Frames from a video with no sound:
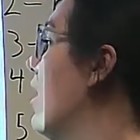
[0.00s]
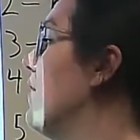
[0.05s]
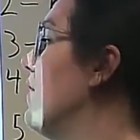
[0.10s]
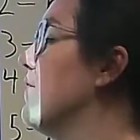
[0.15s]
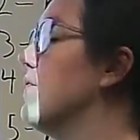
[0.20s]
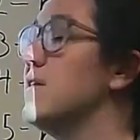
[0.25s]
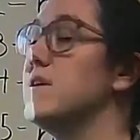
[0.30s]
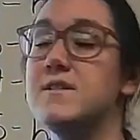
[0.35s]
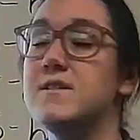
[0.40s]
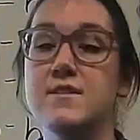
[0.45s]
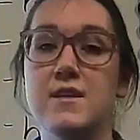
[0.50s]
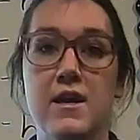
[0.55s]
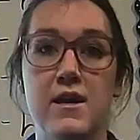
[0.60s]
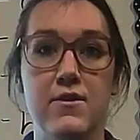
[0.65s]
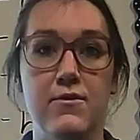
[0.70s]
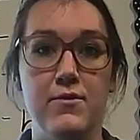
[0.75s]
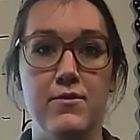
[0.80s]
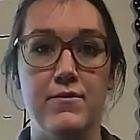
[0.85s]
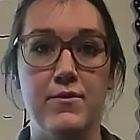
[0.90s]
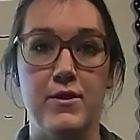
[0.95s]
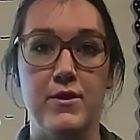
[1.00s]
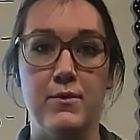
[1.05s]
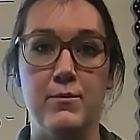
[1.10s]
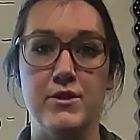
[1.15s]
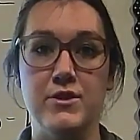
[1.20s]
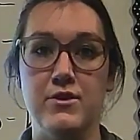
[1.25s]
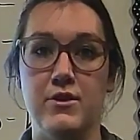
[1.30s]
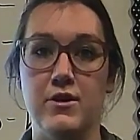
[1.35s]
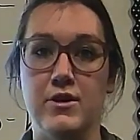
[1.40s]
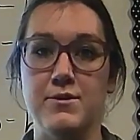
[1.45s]
The second river that we
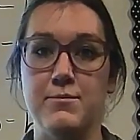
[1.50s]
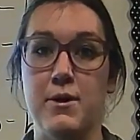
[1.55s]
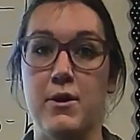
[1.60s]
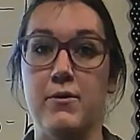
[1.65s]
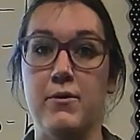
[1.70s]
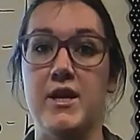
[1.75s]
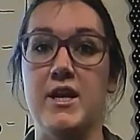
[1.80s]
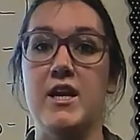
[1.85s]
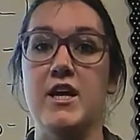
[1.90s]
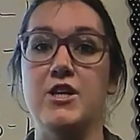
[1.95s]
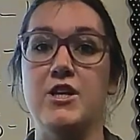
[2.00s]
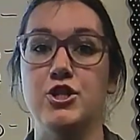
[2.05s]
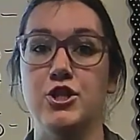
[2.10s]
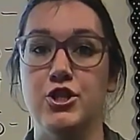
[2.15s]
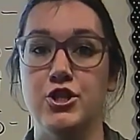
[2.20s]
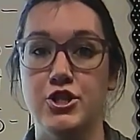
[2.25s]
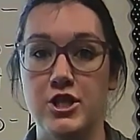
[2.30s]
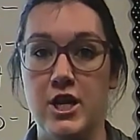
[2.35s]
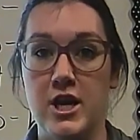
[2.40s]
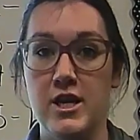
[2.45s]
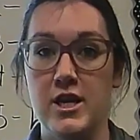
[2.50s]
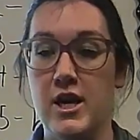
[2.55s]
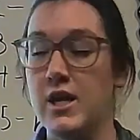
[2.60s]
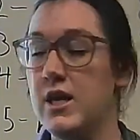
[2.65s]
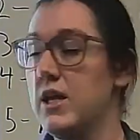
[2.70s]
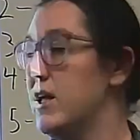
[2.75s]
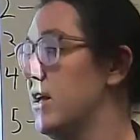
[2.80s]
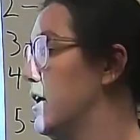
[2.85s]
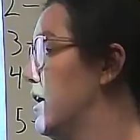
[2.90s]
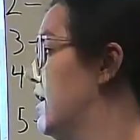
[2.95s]
talked about in ancient China
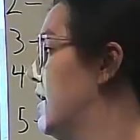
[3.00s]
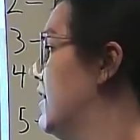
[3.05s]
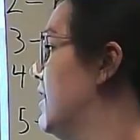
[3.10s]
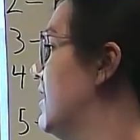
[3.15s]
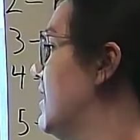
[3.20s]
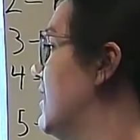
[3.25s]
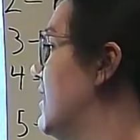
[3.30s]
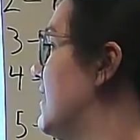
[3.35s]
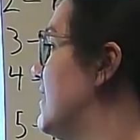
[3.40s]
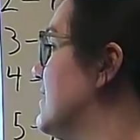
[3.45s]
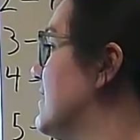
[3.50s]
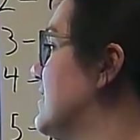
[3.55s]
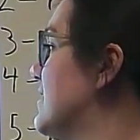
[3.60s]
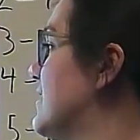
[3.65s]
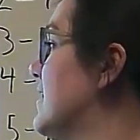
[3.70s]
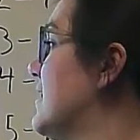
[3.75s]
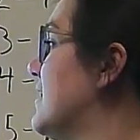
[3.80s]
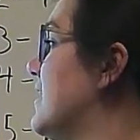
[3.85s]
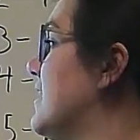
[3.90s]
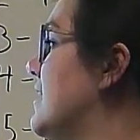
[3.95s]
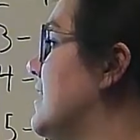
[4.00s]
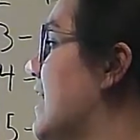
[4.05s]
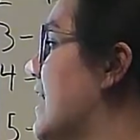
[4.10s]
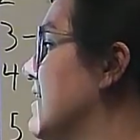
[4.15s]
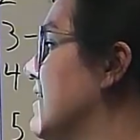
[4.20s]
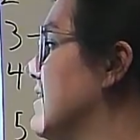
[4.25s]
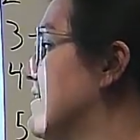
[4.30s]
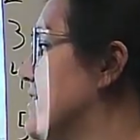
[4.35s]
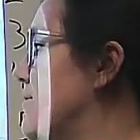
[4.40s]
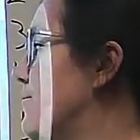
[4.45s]
is the Yangtze